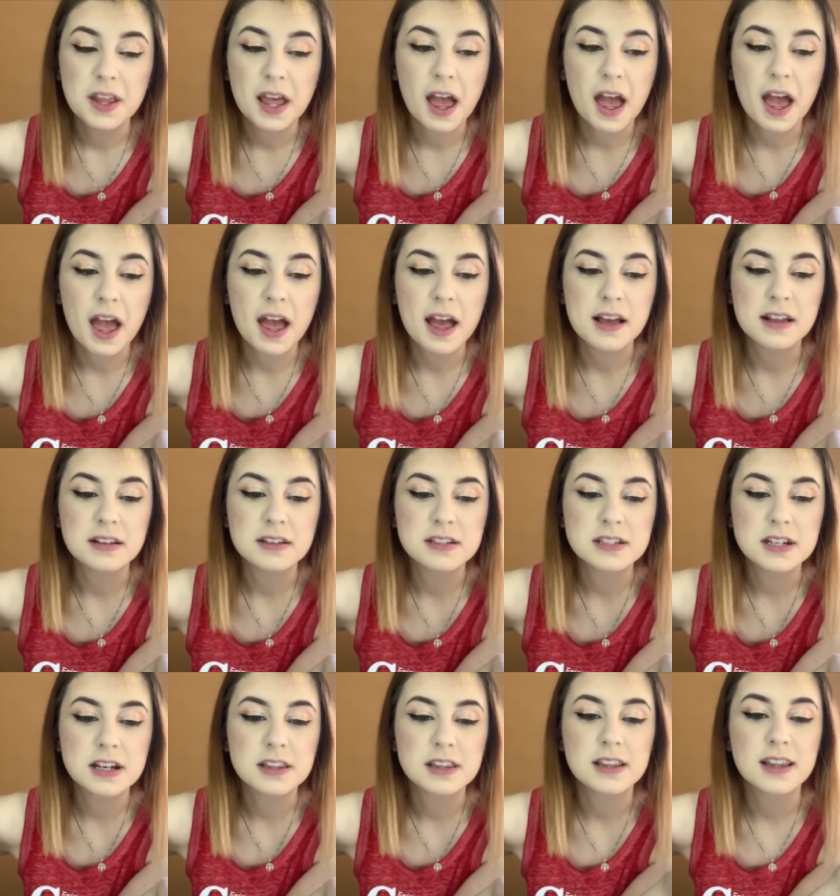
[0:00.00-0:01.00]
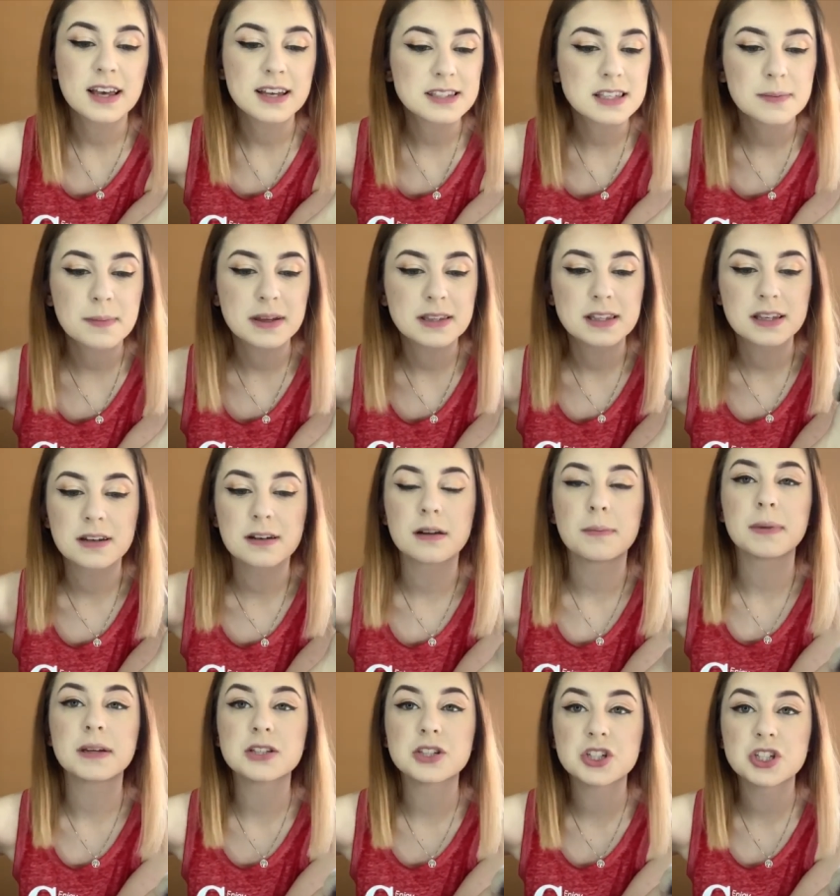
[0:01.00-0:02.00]
And the last time I did it on
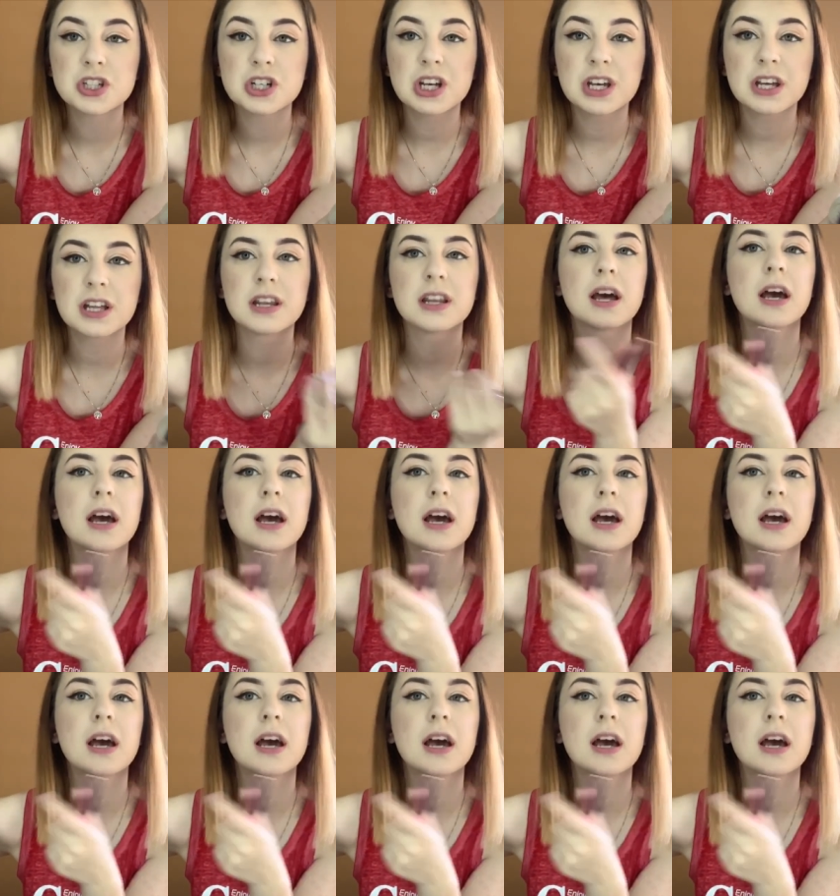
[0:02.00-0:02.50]
my chin,